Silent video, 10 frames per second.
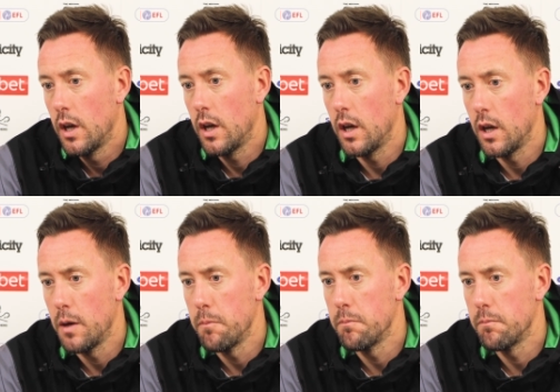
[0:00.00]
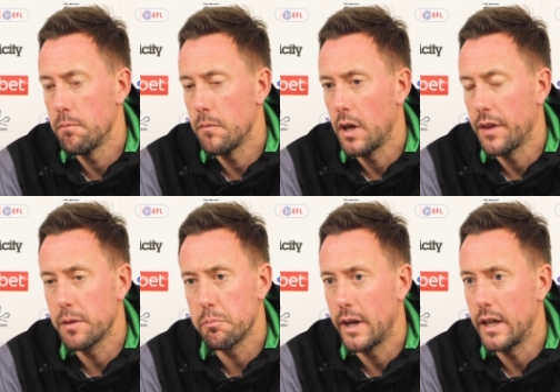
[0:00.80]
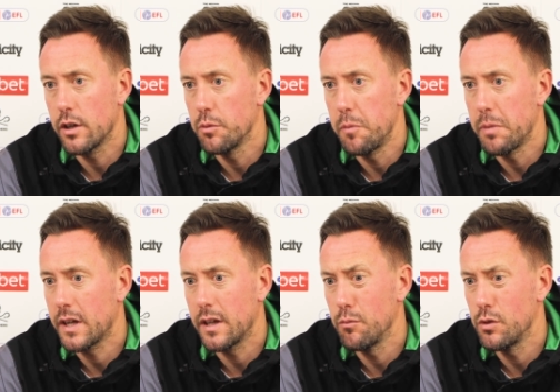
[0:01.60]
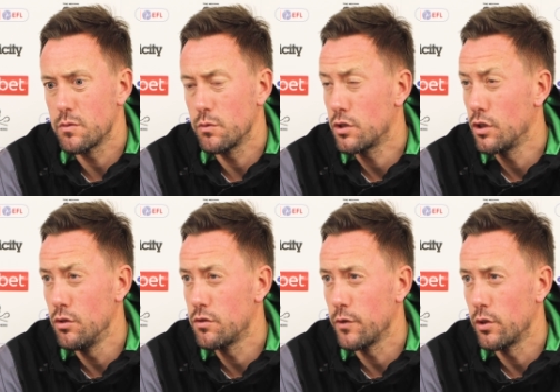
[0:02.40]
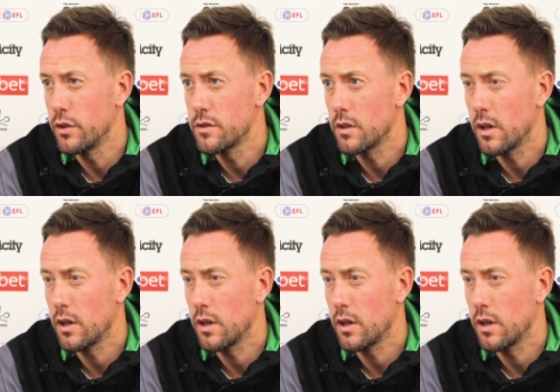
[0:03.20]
um, I think Baily coming back in was, was huge for us.